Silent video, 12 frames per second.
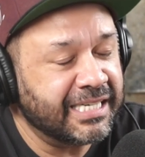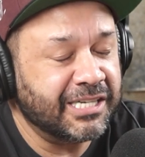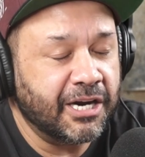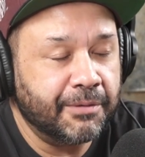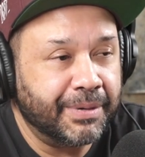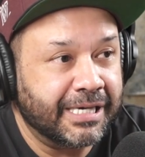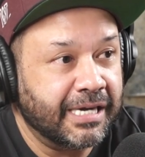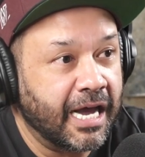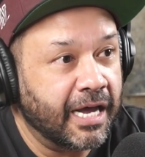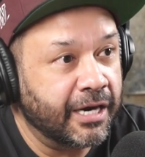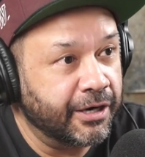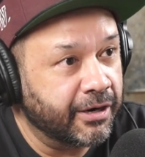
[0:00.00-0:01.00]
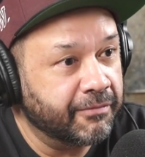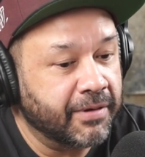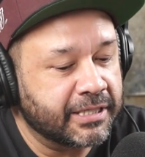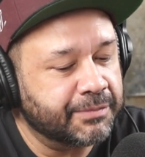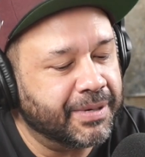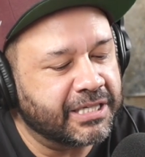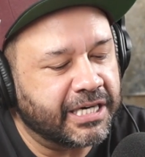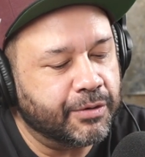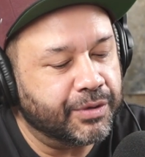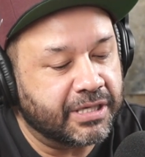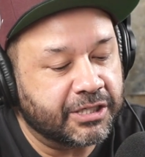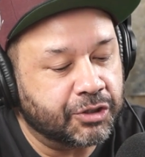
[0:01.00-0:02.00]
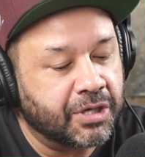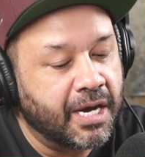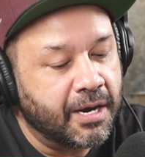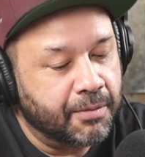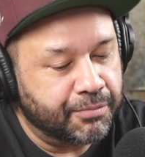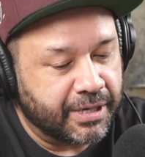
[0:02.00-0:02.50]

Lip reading: There's going to be a lot of, especially with this